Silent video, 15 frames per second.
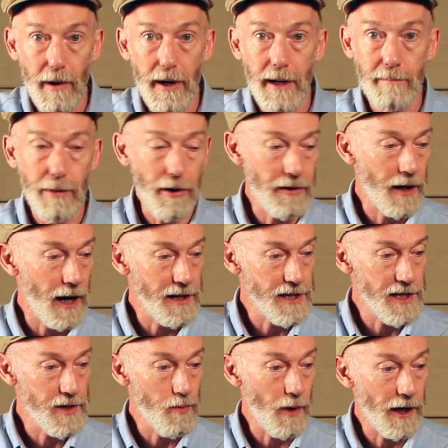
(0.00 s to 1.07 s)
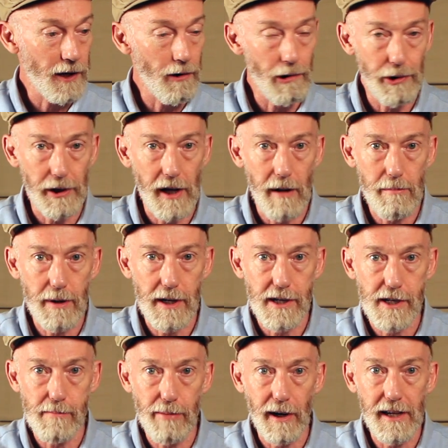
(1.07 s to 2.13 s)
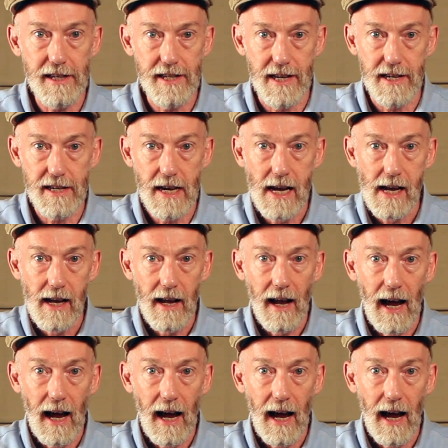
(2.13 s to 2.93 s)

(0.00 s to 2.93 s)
But in both cases, we call the company depleted.